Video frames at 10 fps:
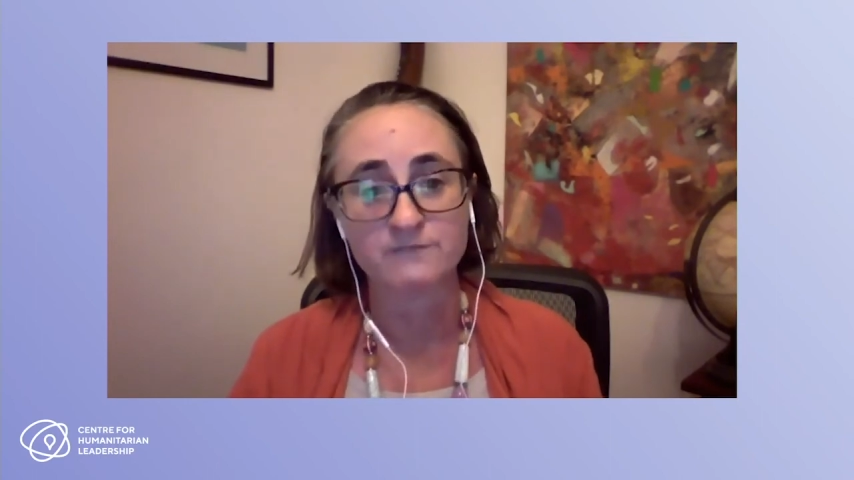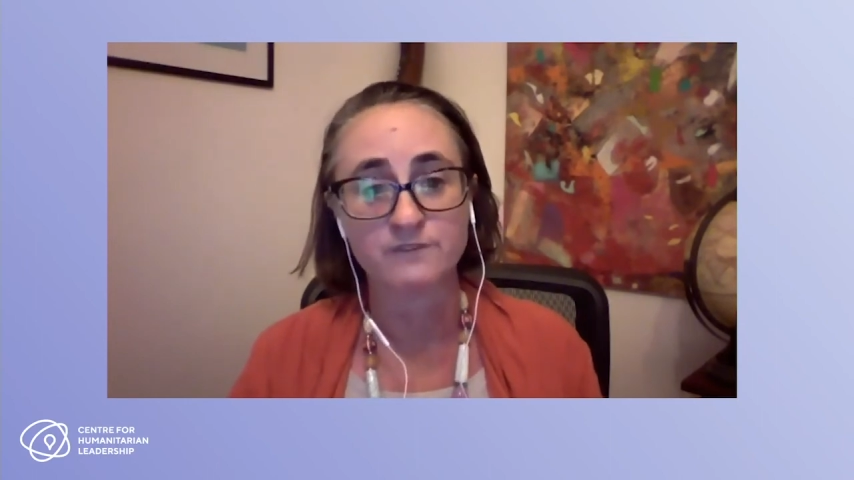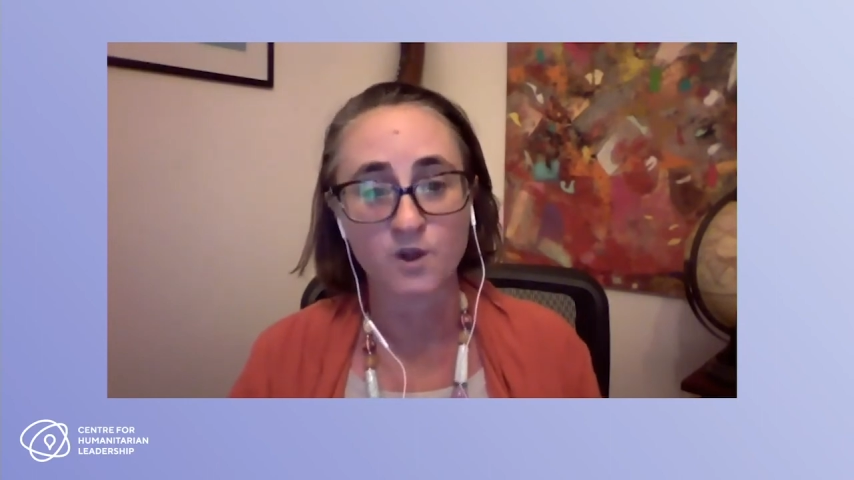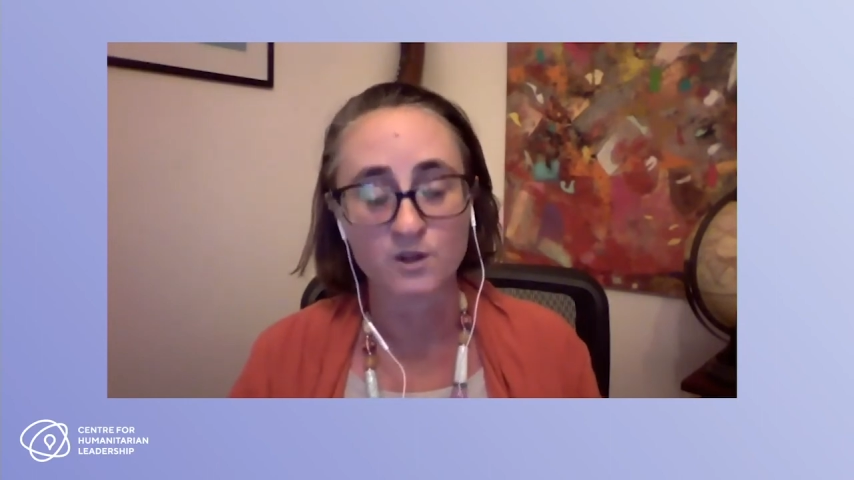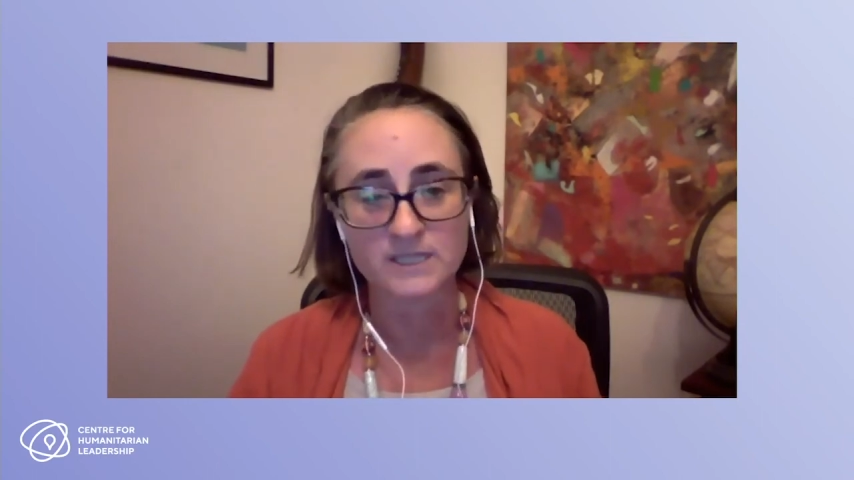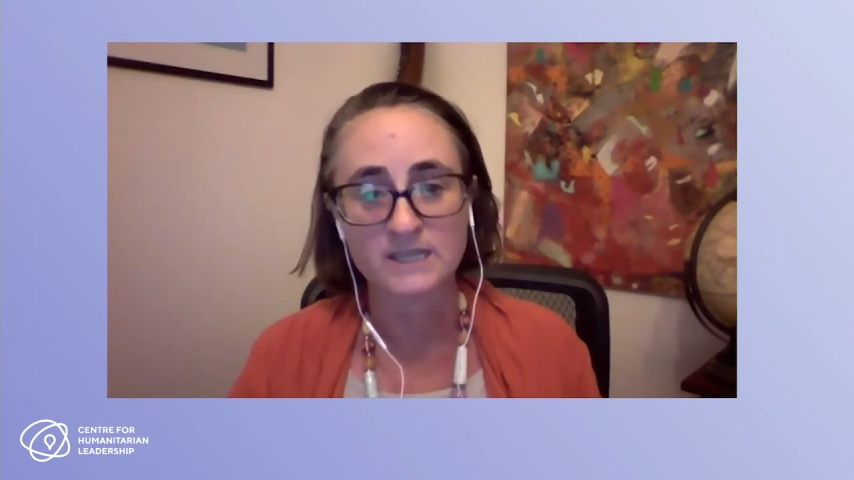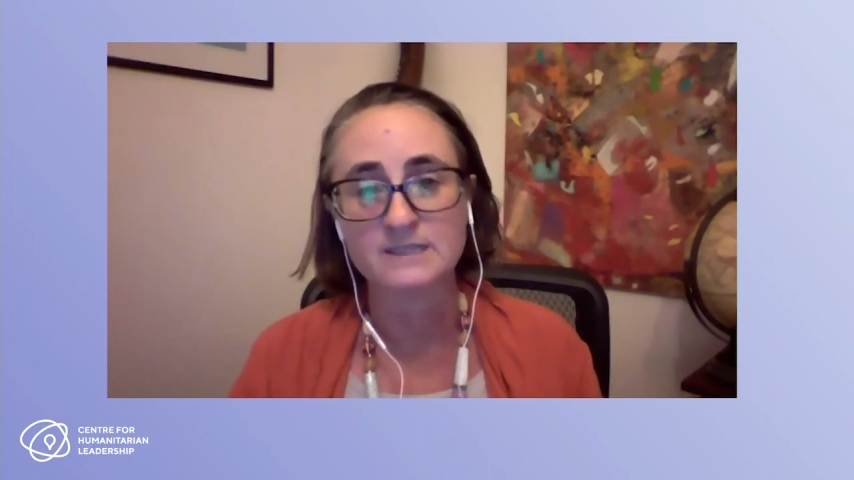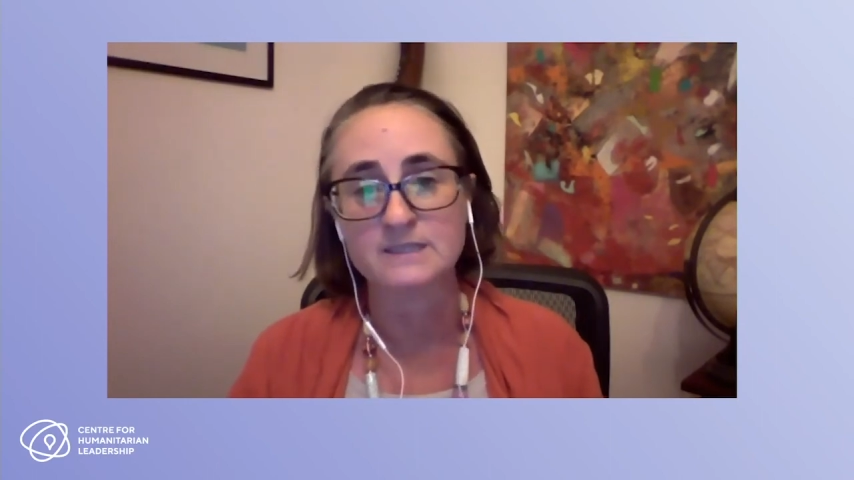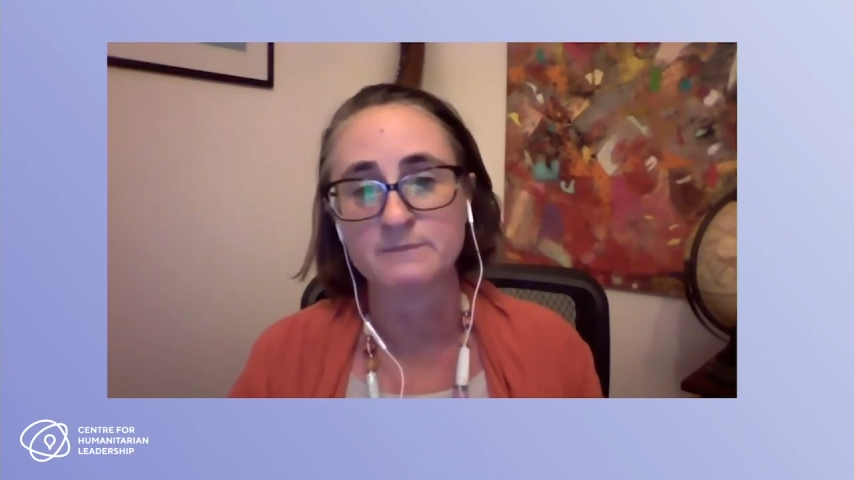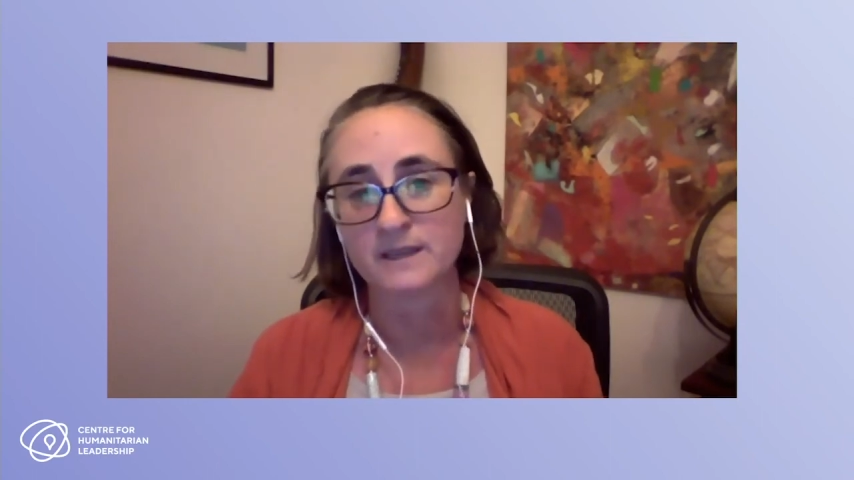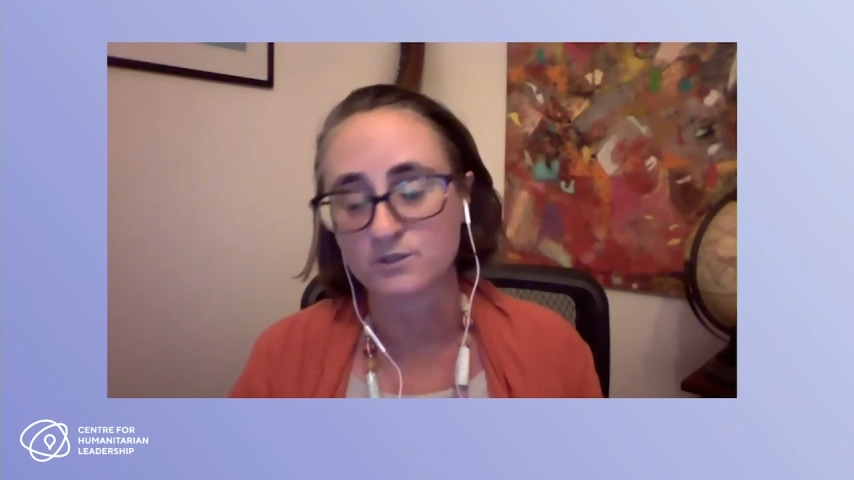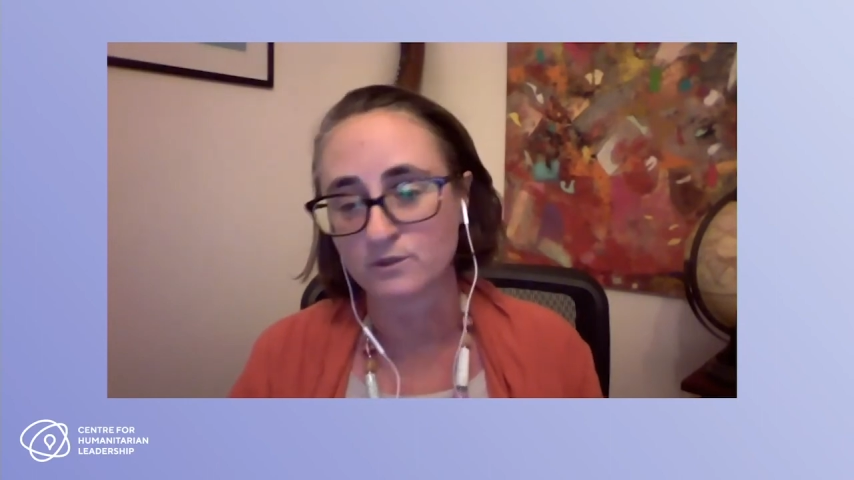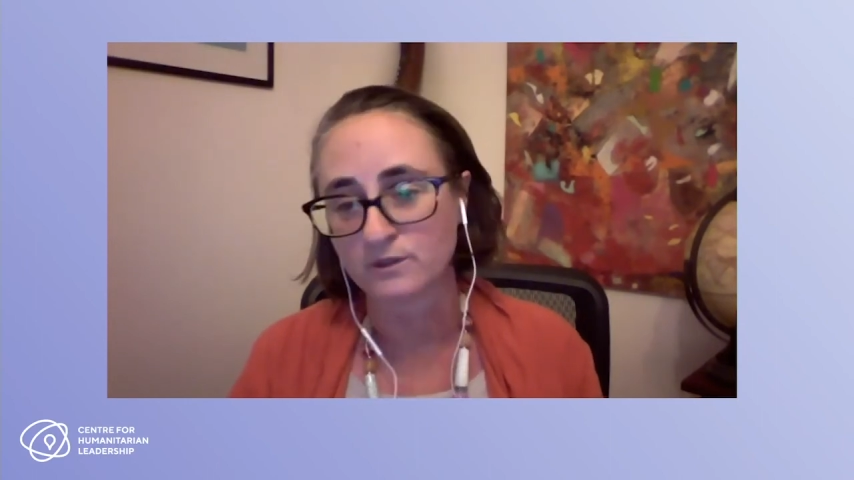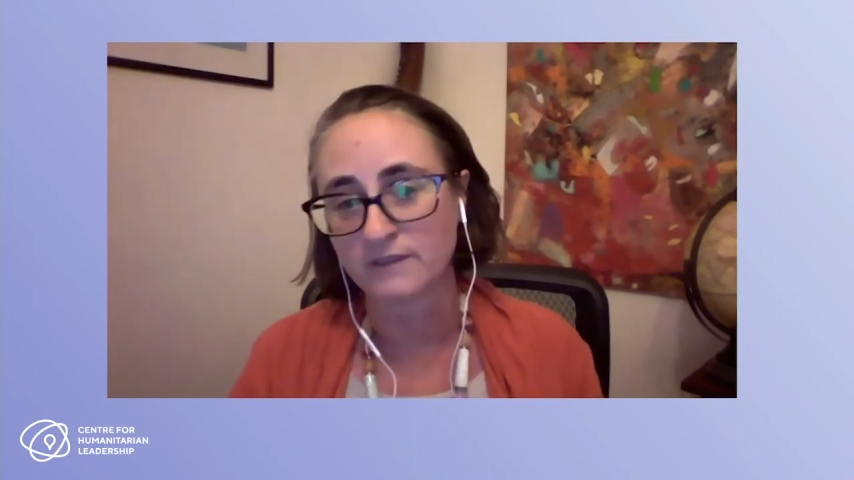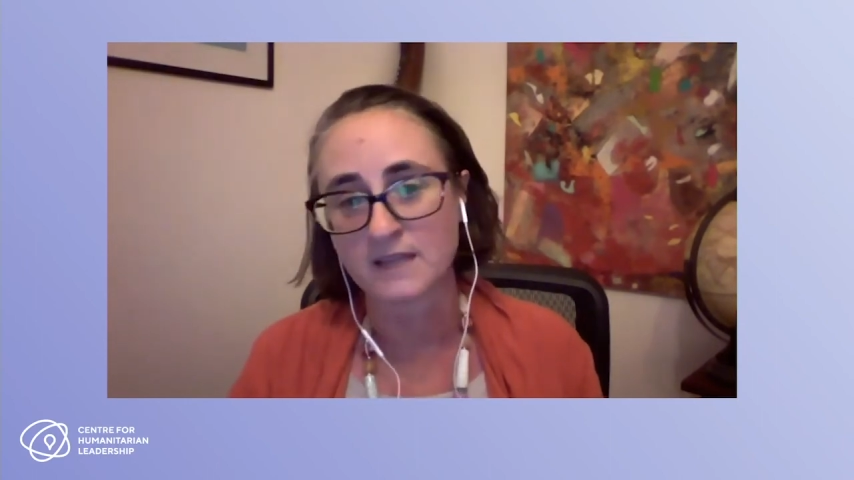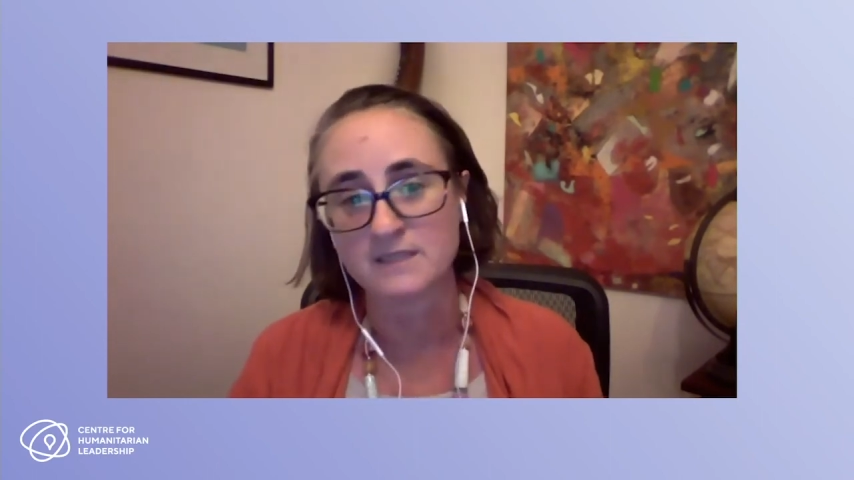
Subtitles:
contexts and make sure that that's